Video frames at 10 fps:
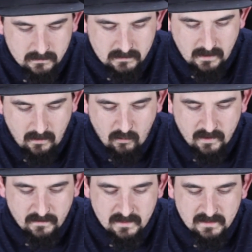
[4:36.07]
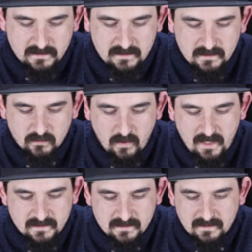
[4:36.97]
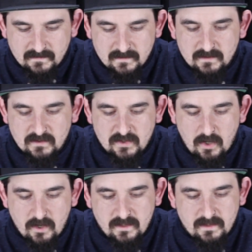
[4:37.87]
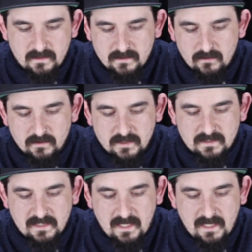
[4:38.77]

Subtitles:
So one of the easiest ways to get this started is you'll just